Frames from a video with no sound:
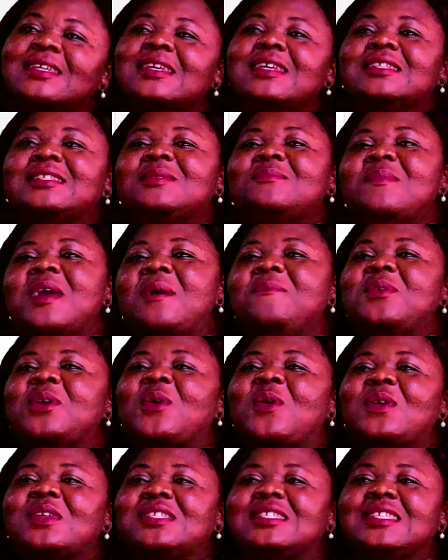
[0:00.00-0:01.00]
It may be
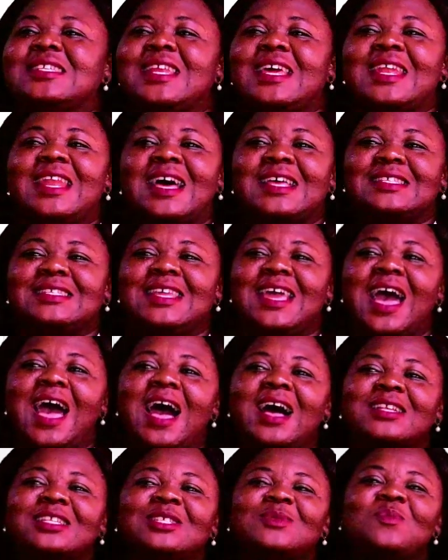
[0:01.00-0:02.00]
considered as the
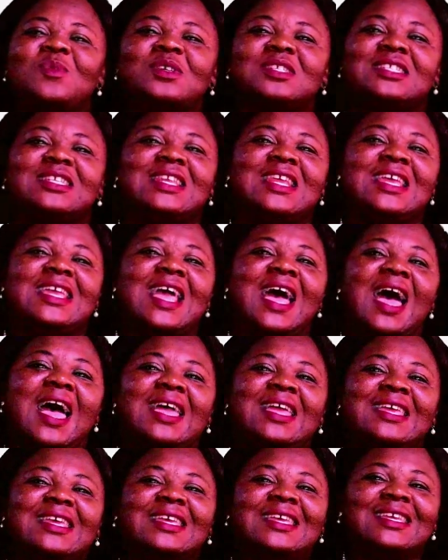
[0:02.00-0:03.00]
utmost layer
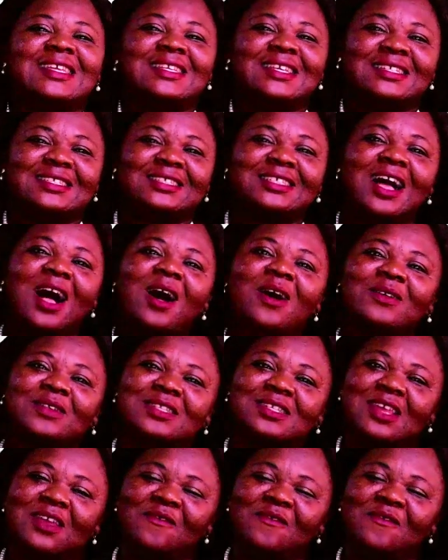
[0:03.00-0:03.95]
in the child's